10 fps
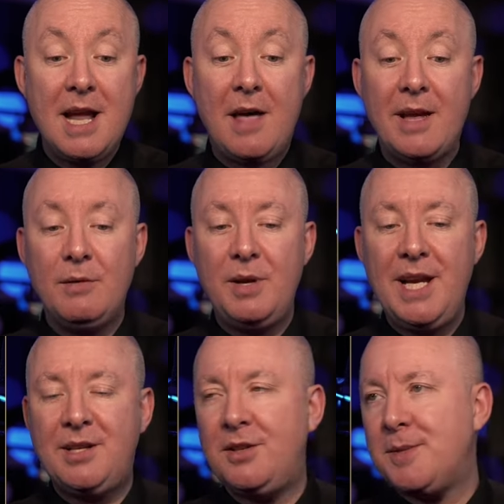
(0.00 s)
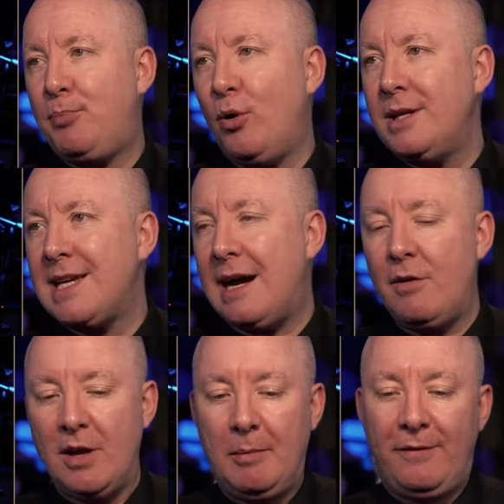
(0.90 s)
Now then, we need to just point
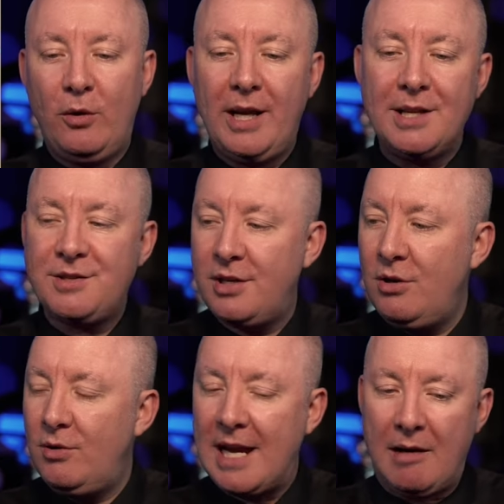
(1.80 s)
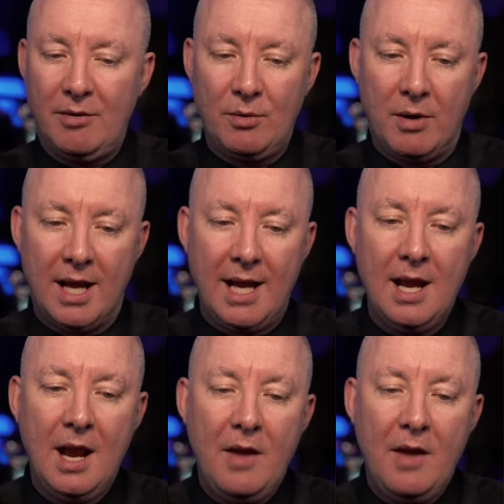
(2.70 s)
out though, before you get too carried away,